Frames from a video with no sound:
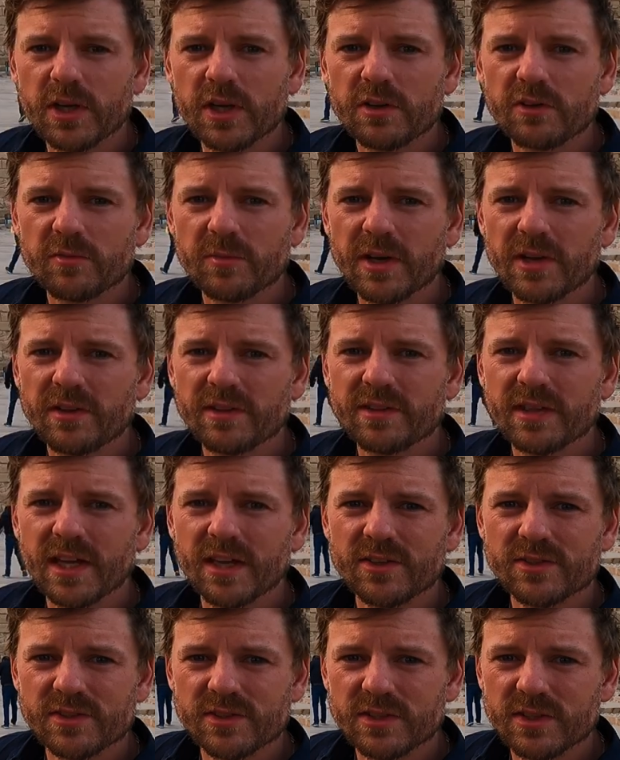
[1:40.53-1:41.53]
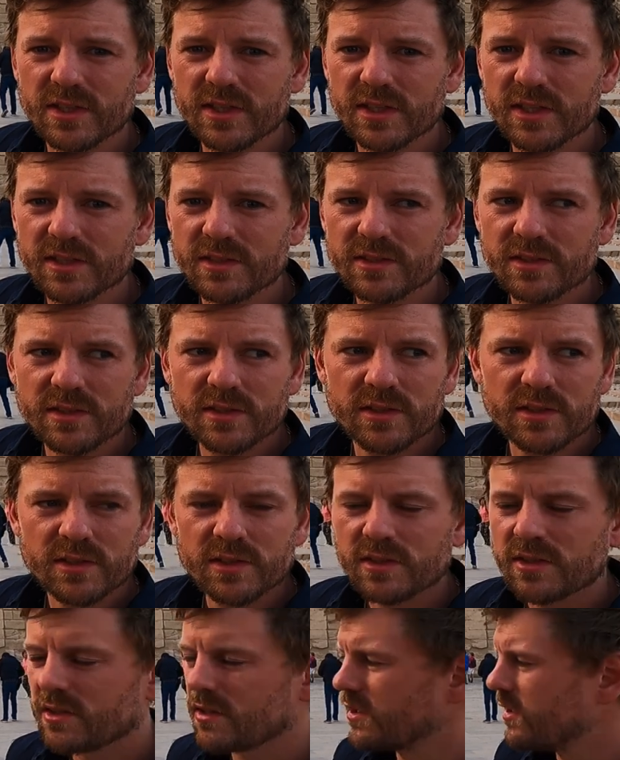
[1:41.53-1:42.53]
period of about a thousand years.
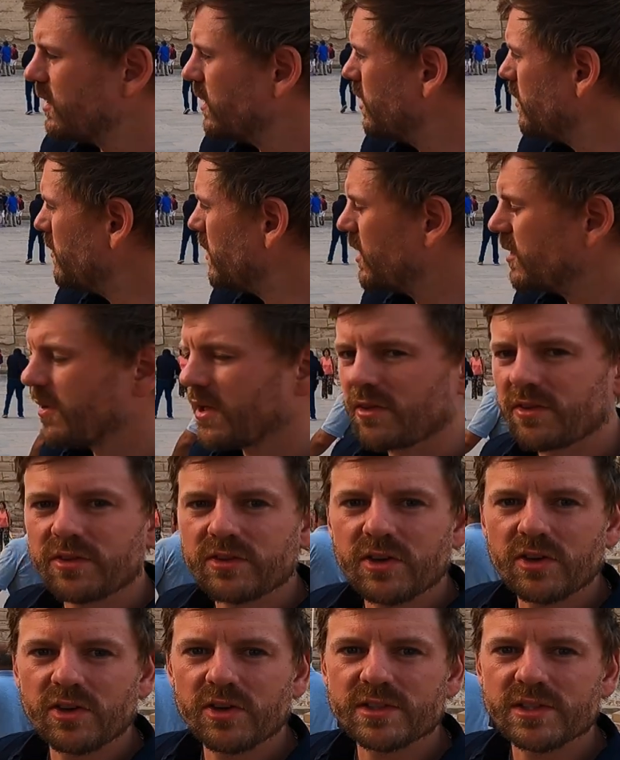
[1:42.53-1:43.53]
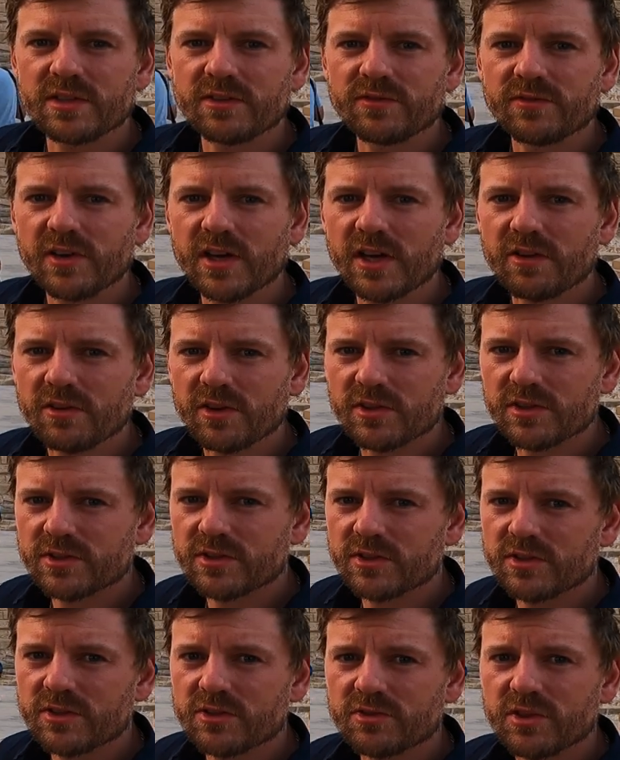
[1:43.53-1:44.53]
Um, and about 30 pharaohs
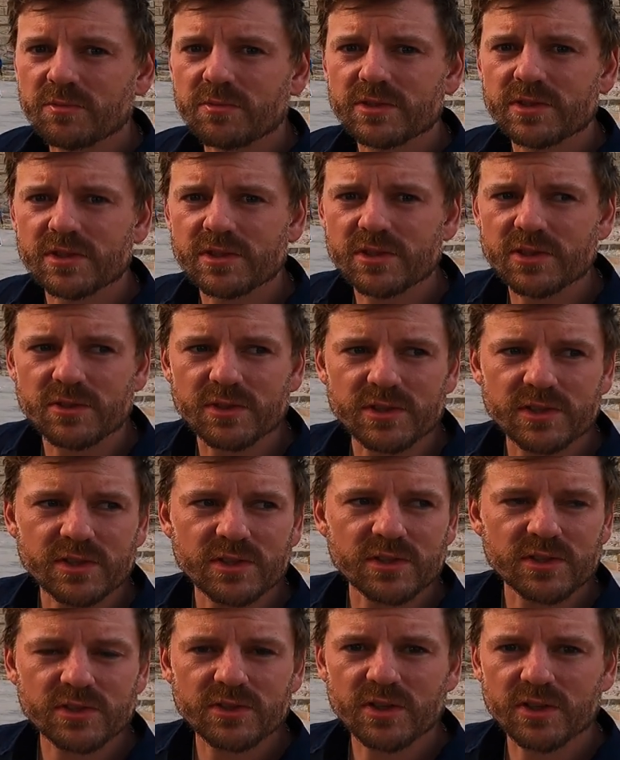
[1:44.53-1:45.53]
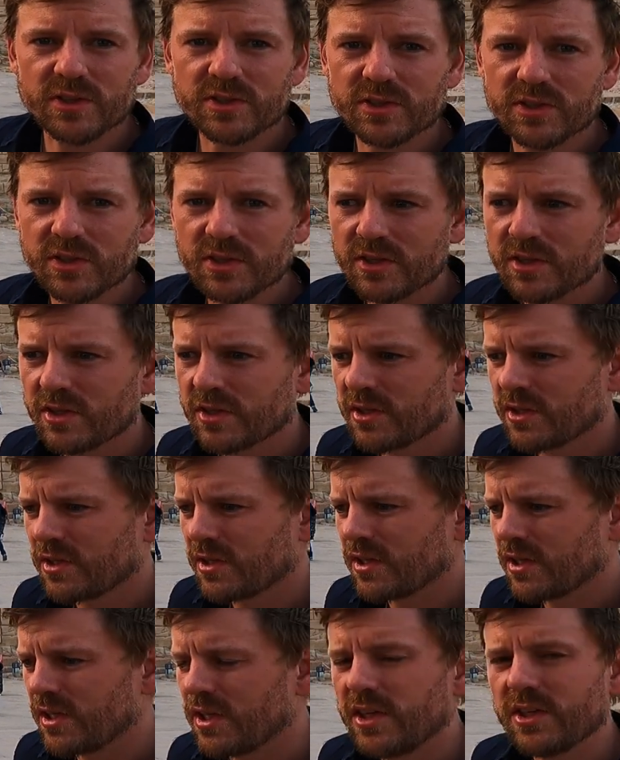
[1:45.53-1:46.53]
contributed to its construction,
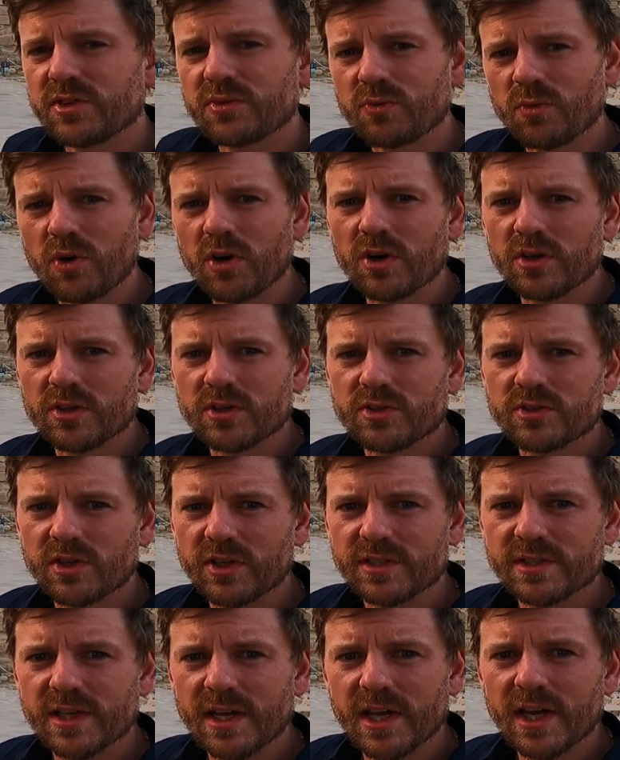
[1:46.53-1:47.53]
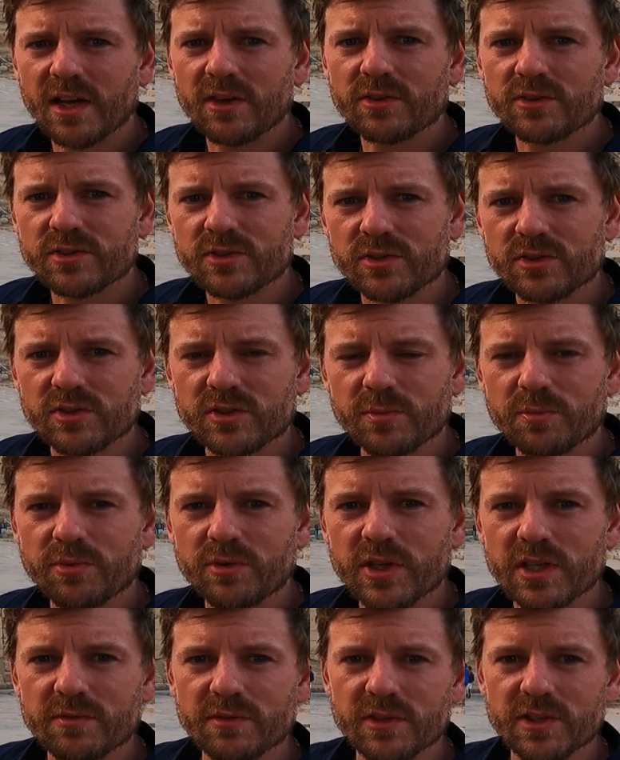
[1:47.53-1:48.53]
each one trying to outdo the
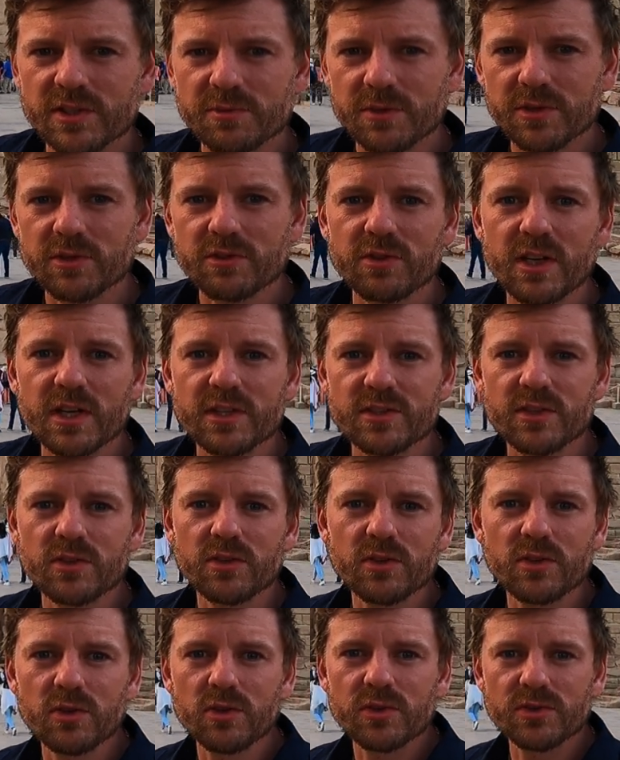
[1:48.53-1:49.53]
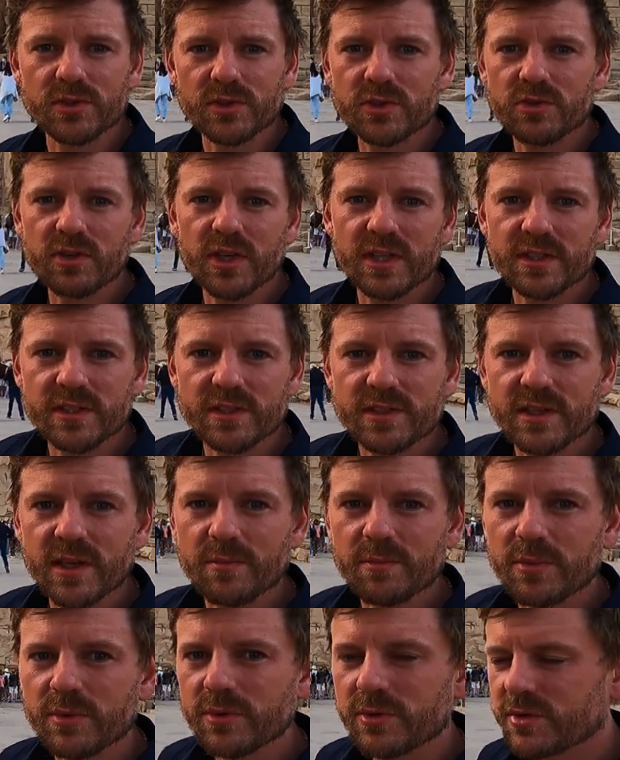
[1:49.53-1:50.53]
previous with greater halls and greater
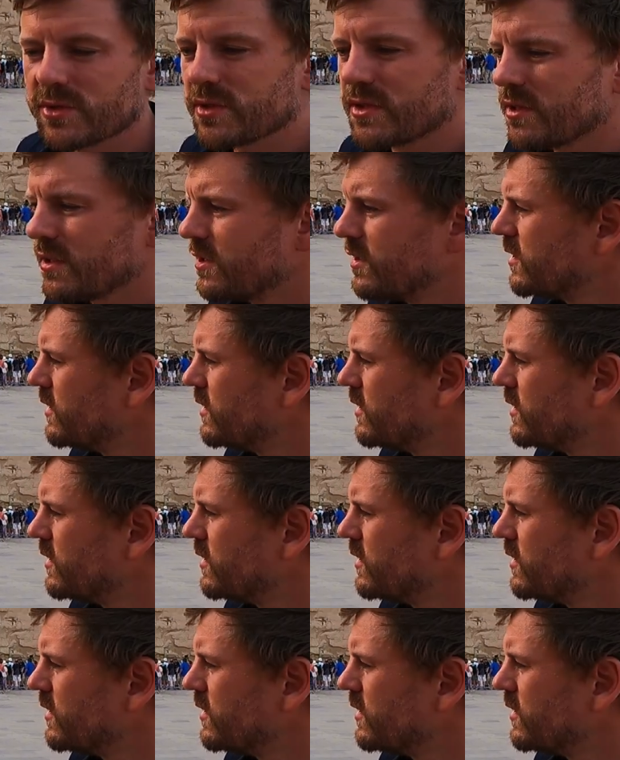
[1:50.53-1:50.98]
temples.